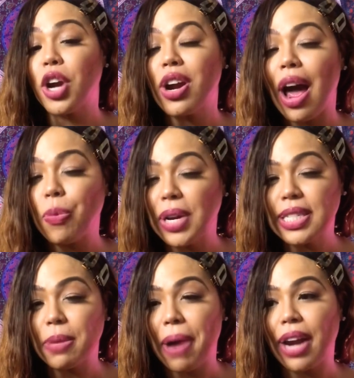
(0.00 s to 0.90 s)
you're not
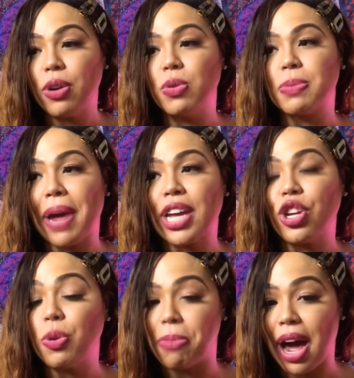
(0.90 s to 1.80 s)
with somebody who's
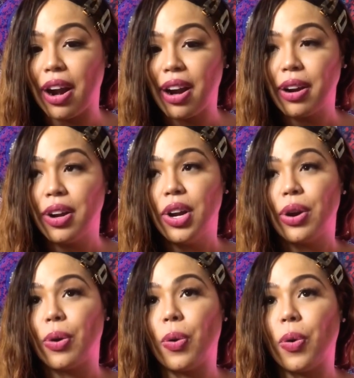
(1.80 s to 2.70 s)
making you better
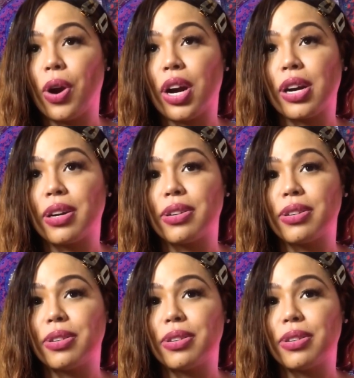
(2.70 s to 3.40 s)
or